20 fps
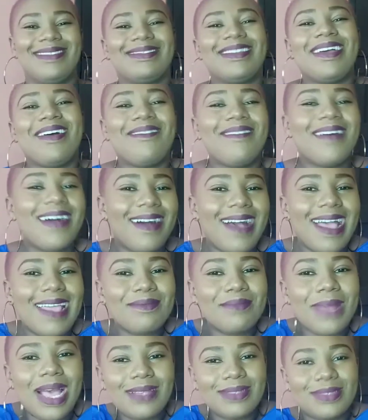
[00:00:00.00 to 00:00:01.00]
now wow, I
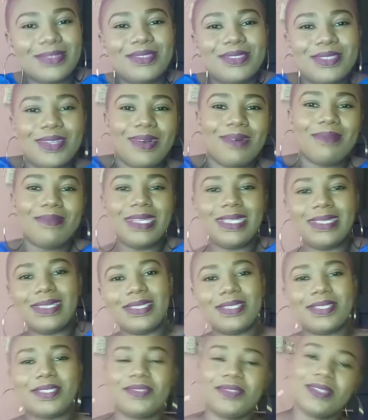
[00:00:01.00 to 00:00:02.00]
gbadun your
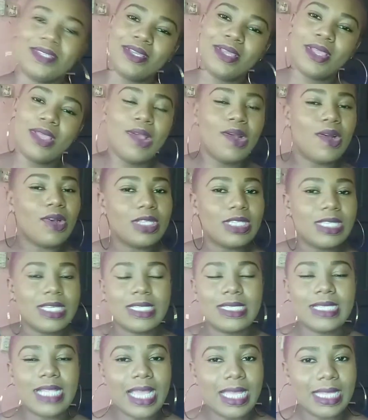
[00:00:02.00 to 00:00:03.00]
ministry, or
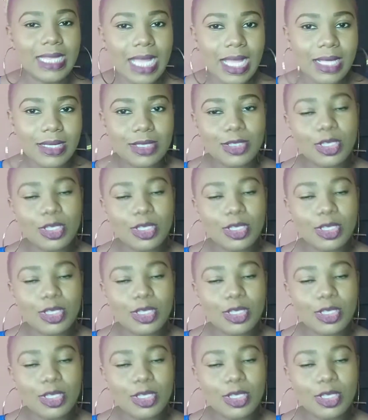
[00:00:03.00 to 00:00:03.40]
things like that.